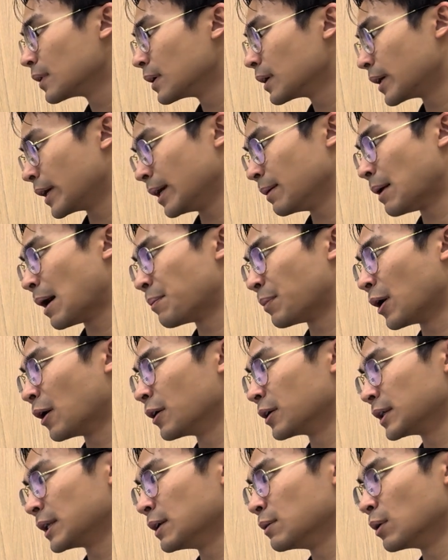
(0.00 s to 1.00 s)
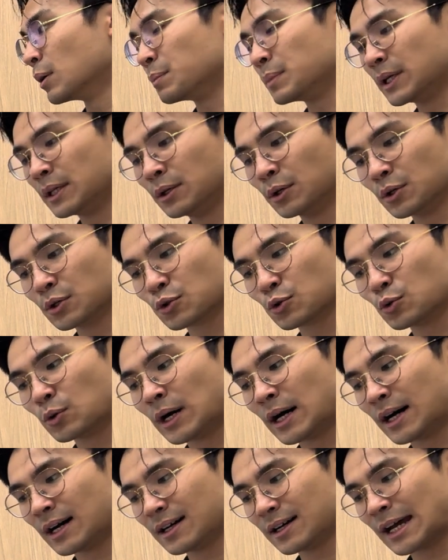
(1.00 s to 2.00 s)
Okay, my priority will be those who
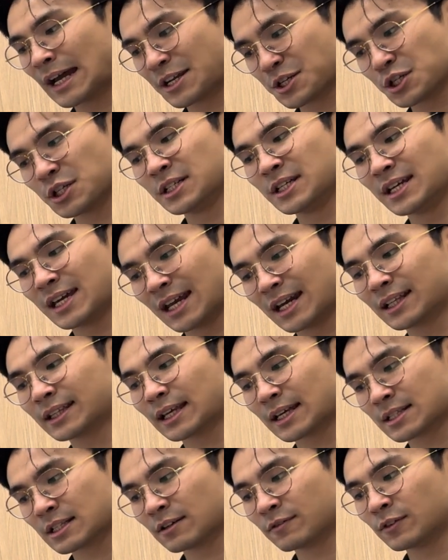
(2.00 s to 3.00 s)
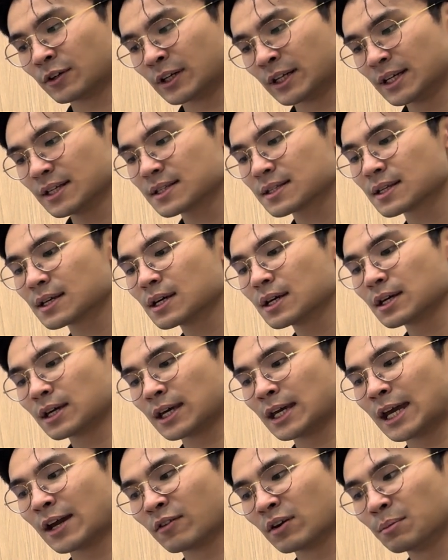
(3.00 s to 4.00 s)
are actually getting tested for this.
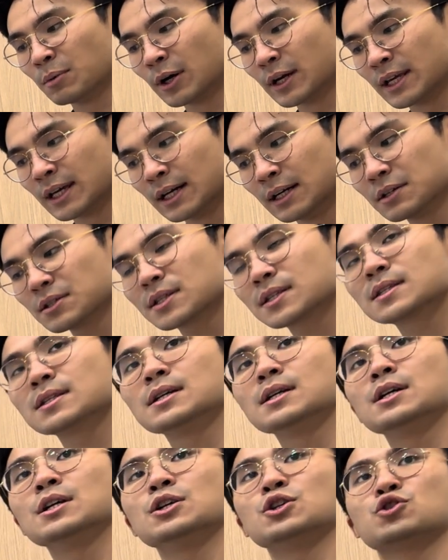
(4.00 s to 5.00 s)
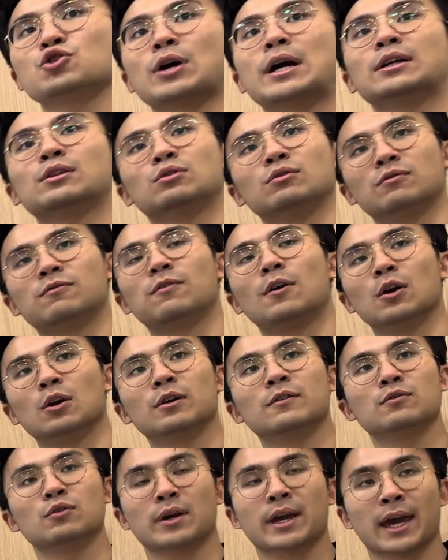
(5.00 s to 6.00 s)
Okay, everybody else, try to follow
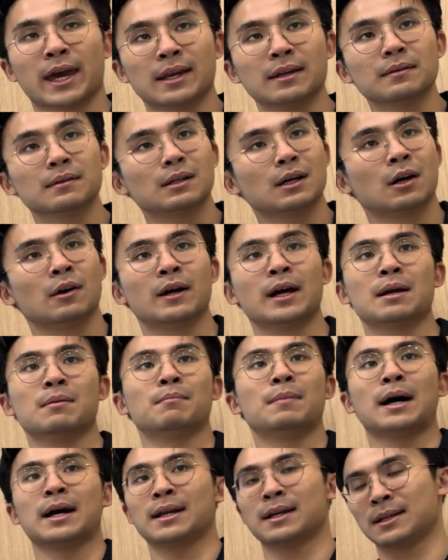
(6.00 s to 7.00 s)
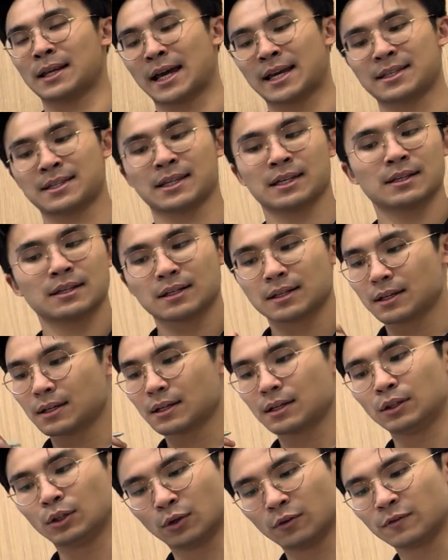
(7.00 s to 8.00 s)
if you can, alright, but like I said,
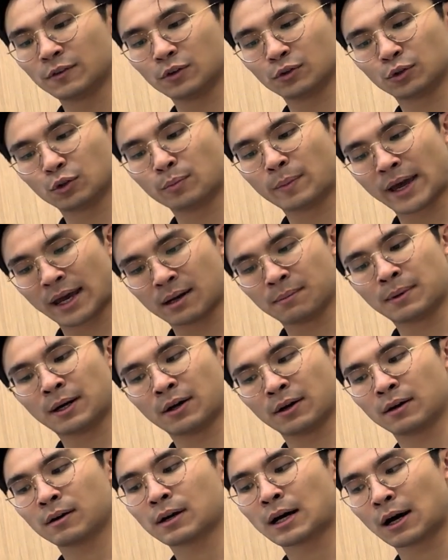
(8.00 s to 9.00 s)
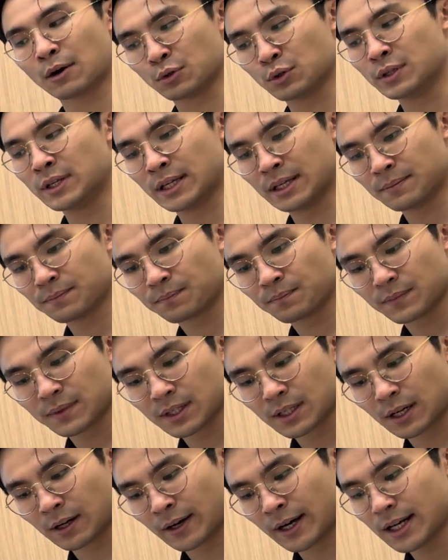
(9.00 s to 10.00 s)
don't feel too bad about how you did.
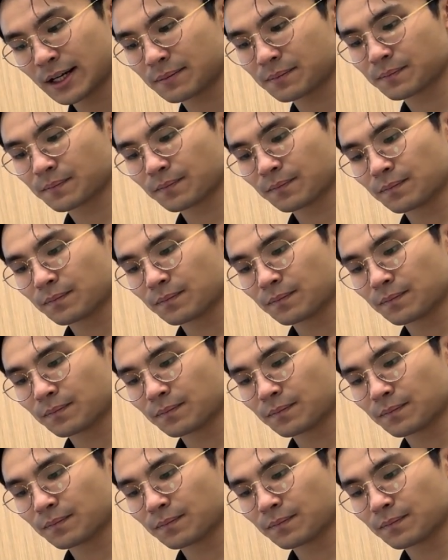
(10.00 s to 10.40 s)
Alright?